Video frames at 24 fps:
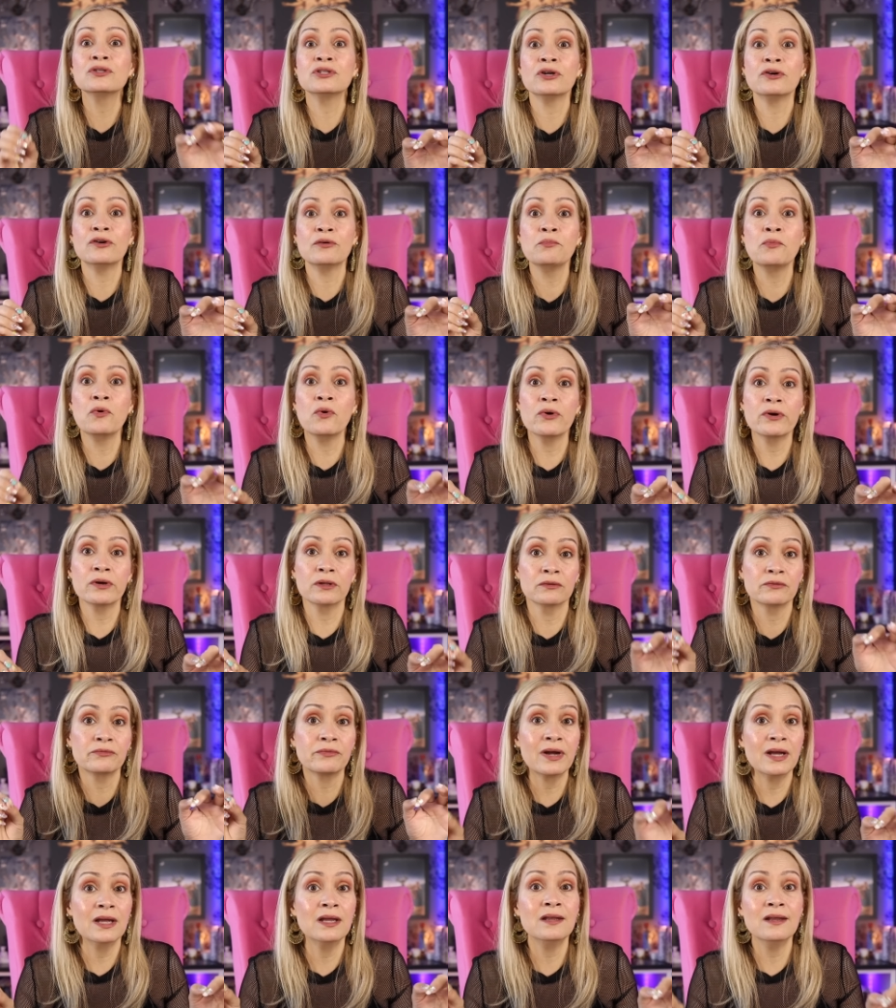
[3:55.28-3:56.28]
turmoil
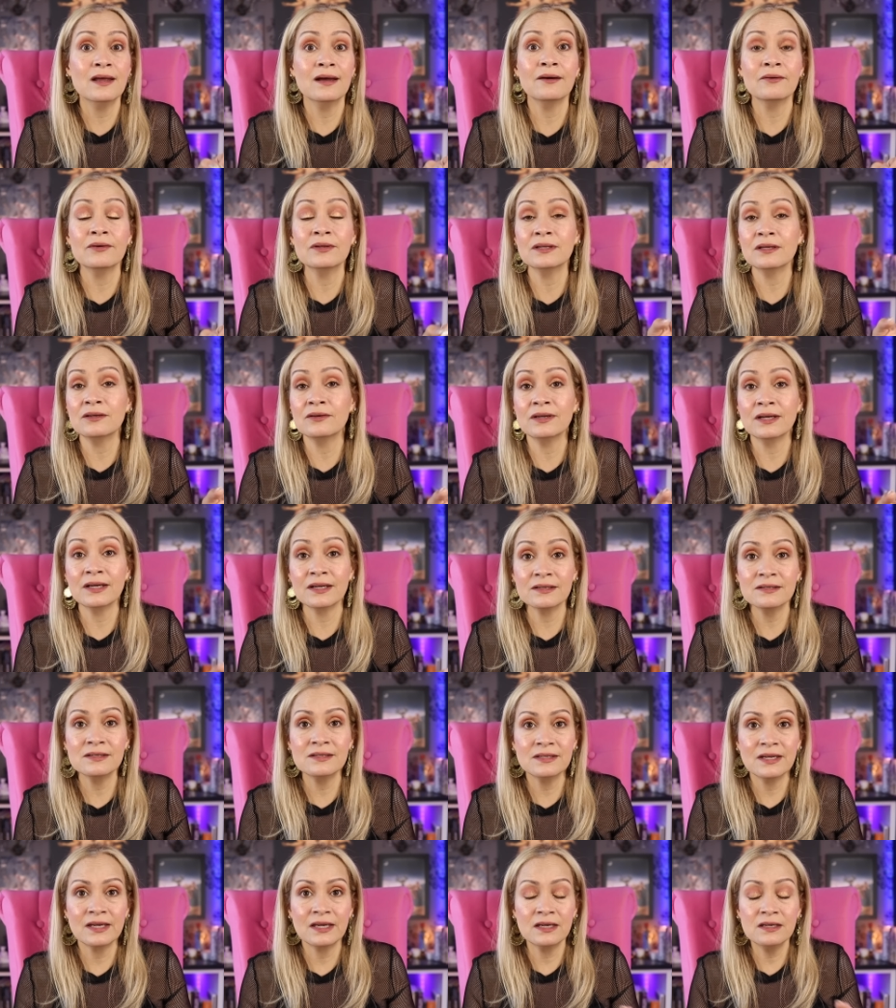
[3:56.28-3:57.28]
right now in the United
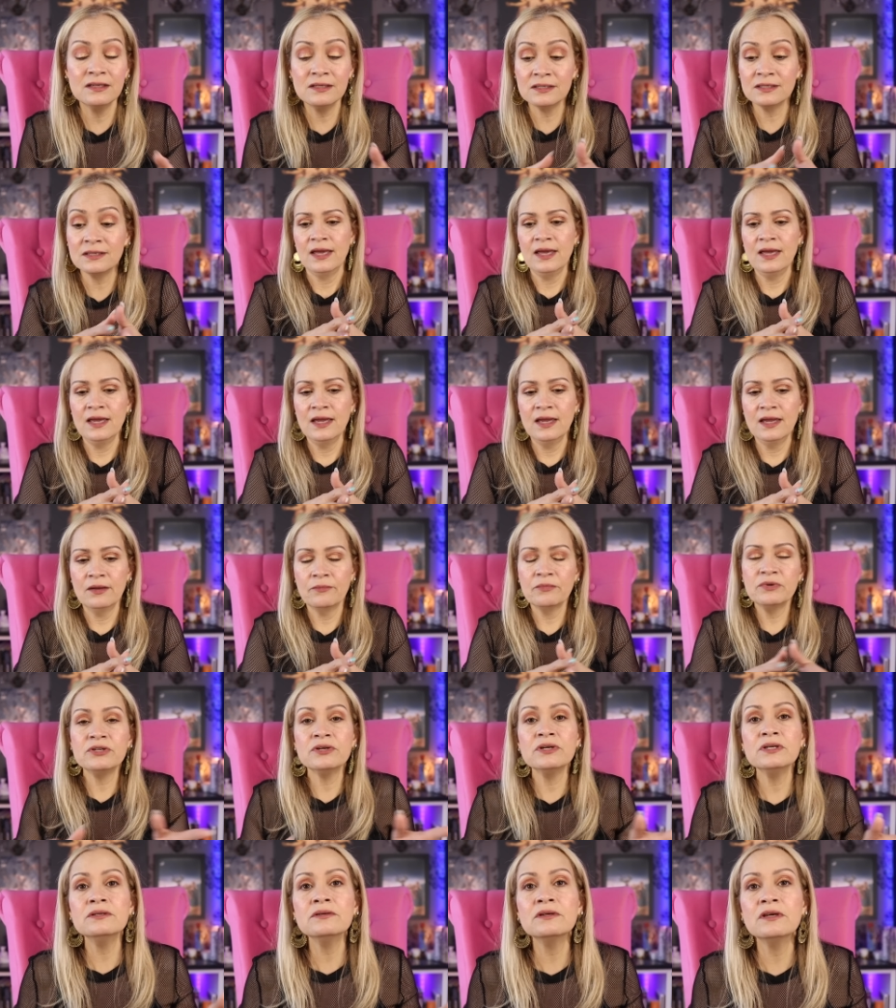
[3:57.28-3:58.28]
States and we
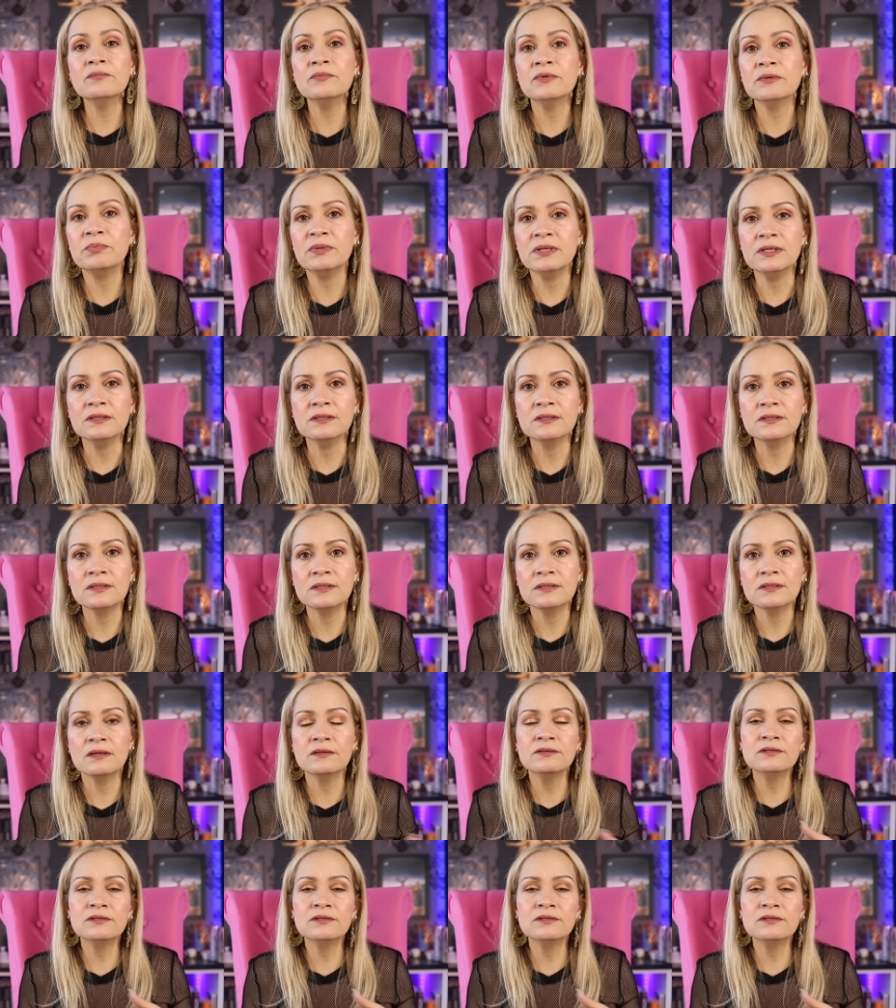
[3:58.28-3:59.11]
try to keep the peace.